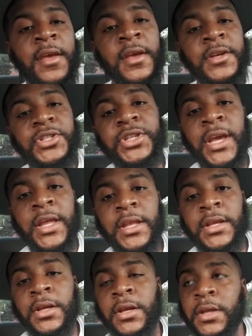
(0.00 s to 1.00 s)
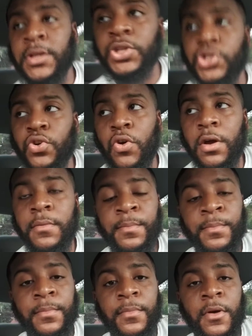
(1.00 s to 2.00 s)
Shannon Sharp
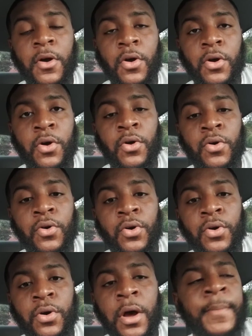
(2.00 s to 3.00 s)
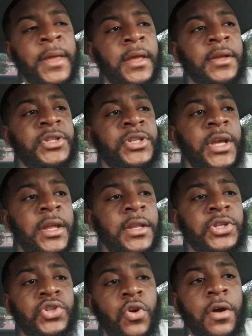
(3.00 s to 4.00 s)
and
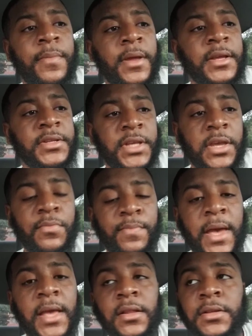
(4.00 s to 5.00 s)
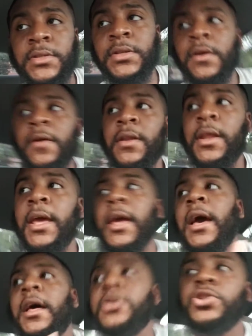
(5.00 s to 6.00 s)
Skip Bayless. They
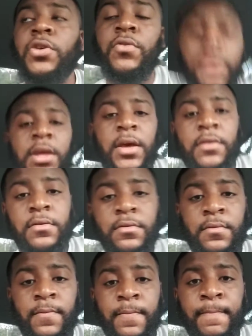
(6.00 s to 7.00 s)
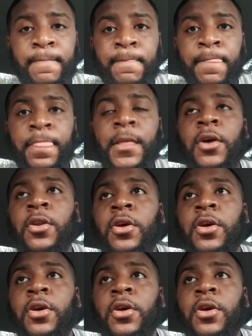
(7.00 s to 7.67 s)
got a show together. No.